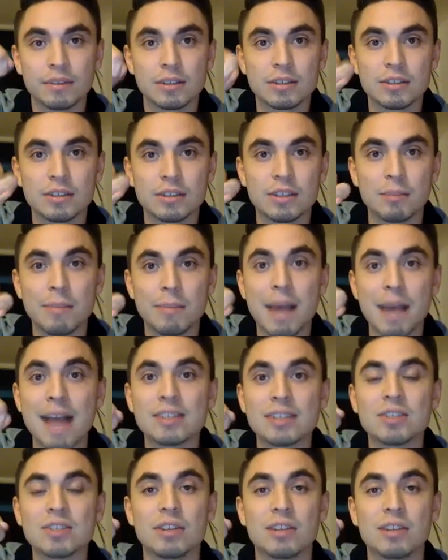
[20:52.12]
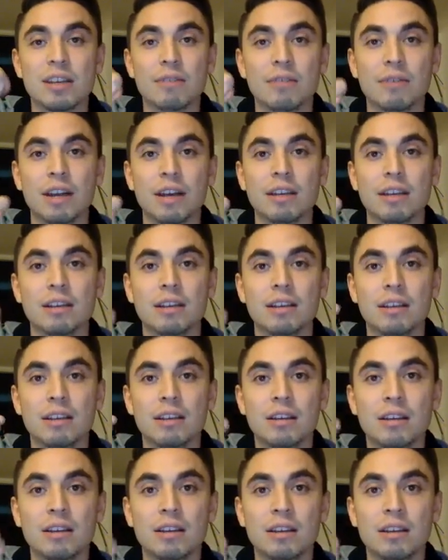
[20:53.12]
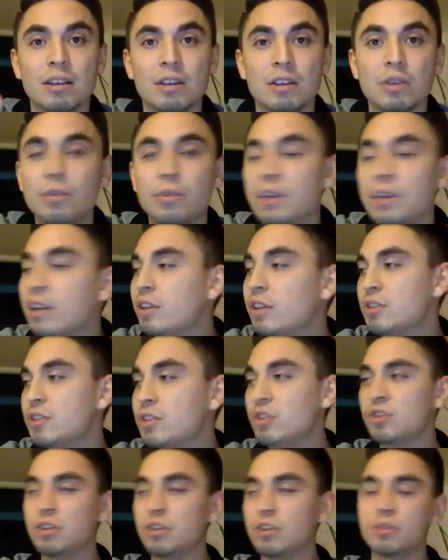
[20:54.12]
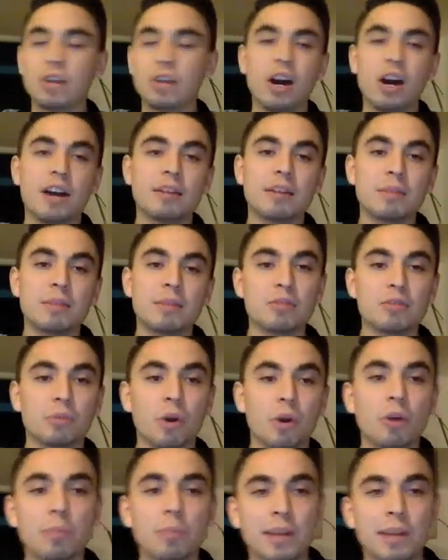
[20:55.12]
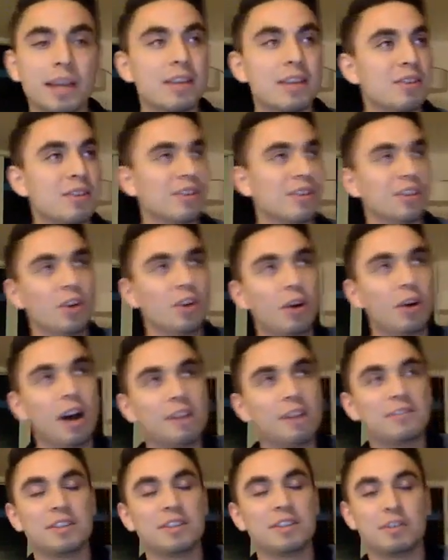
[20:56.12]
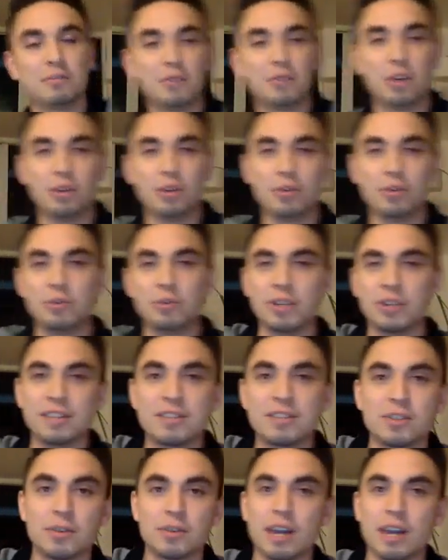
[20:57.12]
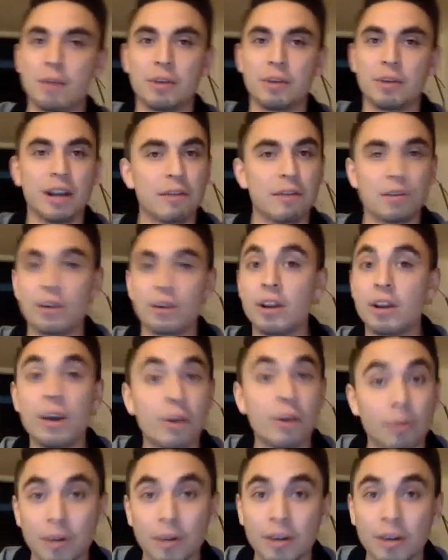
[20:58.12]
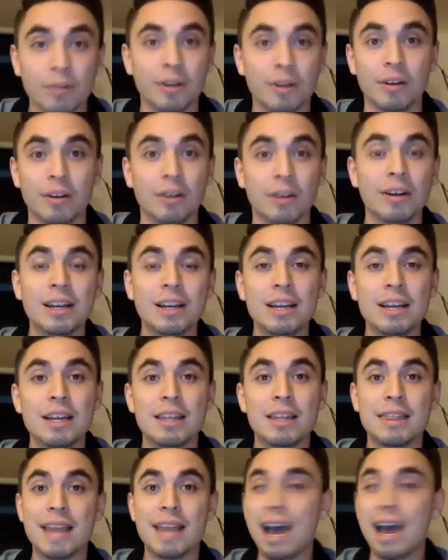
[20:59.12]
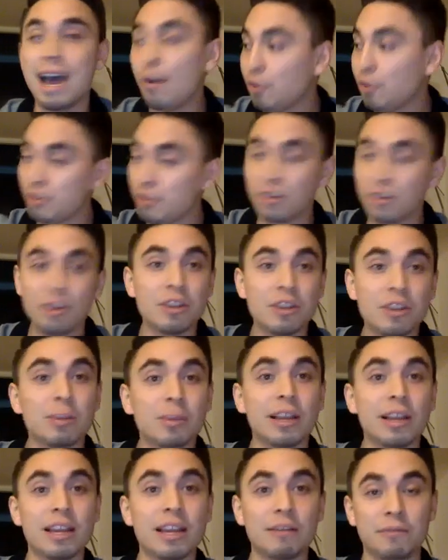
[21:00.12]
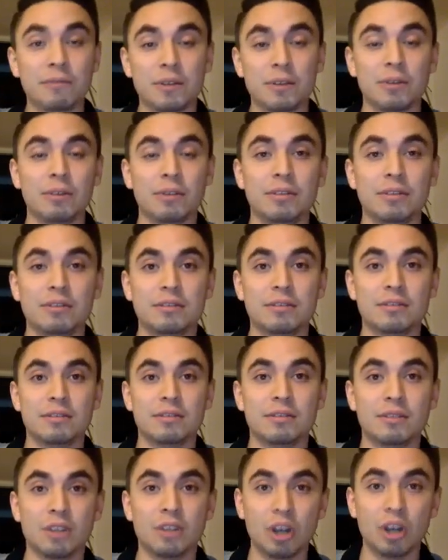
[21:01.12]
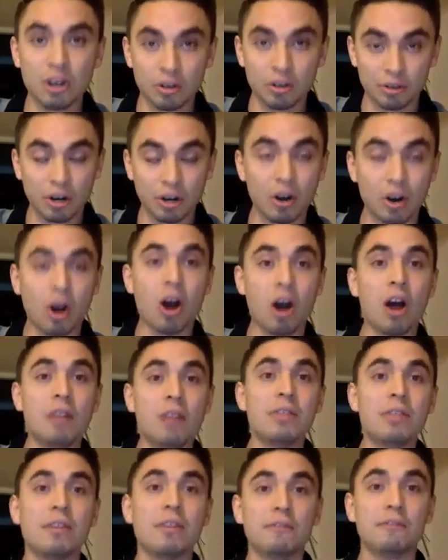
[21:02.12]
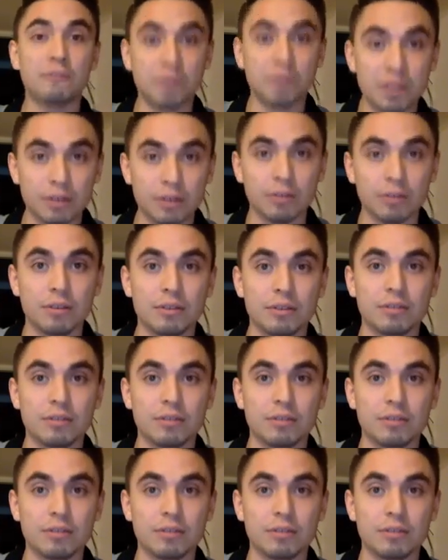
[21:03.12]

to master the invite. You think because just you taught them and you role play, you could go off on your phone, do an Instagram, whatever. No. Now they're in the playing field. They're on the field.